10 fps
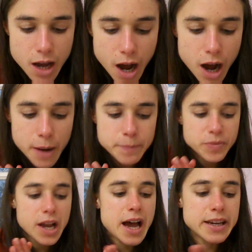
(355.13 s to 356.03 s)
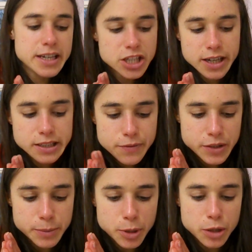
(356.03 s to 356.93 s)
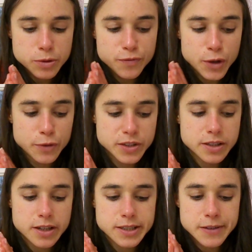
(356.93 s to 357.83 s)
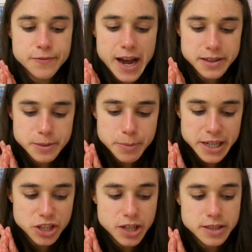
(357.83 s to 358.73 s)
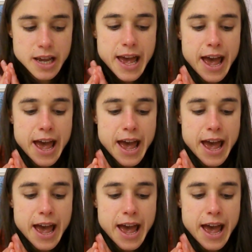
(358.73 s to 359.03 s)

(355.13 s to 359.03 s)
Um, and each activity book was full of disgusting facts and pictures.